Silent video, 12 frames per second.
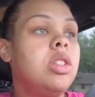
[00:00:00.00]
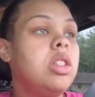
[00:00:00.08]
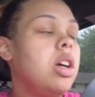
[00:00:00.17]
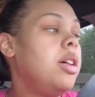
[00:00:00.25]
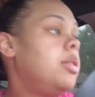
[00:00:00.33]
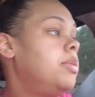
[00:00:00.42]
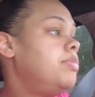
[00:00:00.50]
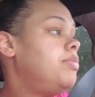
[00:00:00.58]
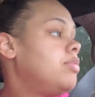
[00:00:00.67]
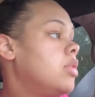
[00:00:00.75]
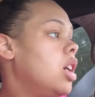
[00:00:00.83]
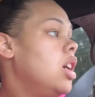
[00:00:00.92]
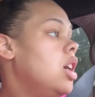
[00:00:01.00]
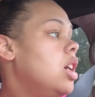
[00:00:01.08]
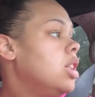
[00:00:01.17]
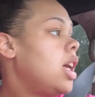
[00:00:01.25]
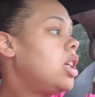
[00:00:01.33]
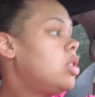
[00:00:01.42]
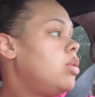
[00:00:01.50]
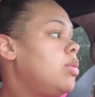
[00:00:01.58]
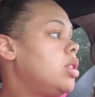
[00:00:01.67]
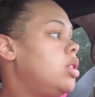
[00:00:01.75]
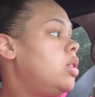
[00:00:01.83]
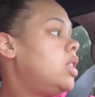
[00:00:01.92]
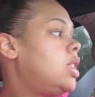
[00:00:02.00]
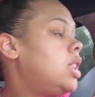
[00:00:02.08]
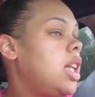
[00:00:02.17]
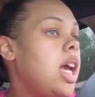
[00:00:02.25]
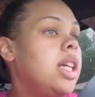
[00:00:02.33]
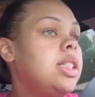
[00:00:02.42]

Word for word: So that's what we're doing today.